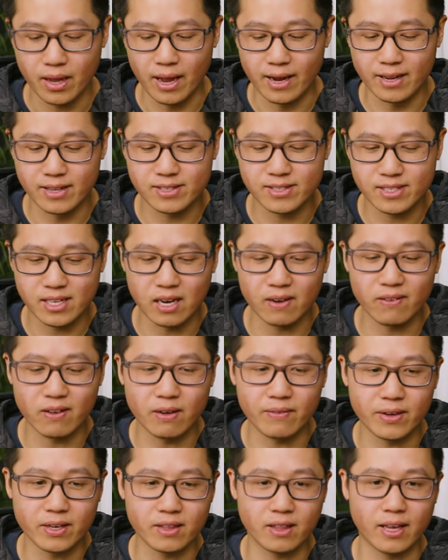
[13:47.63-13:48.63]
And instead of
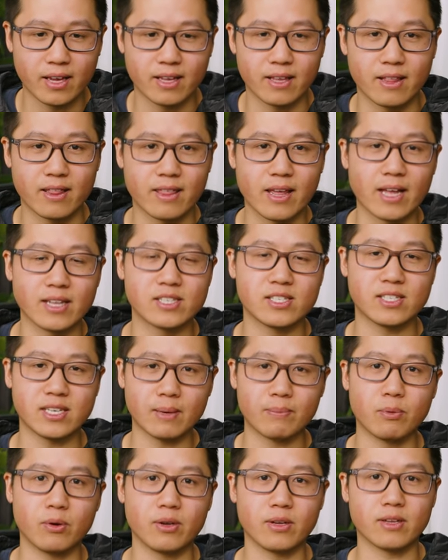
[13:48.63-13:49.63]
having like that
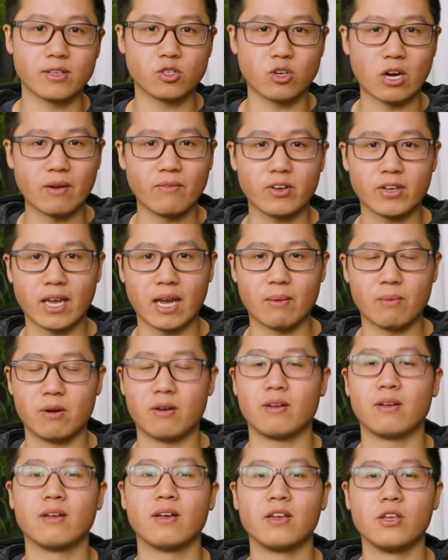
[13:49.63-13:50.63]
separate travel
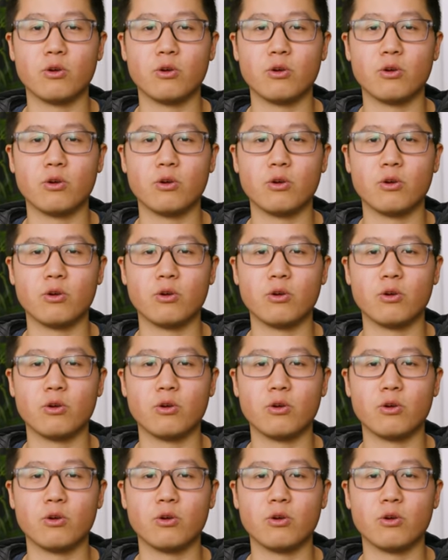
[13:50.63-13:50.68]
camera,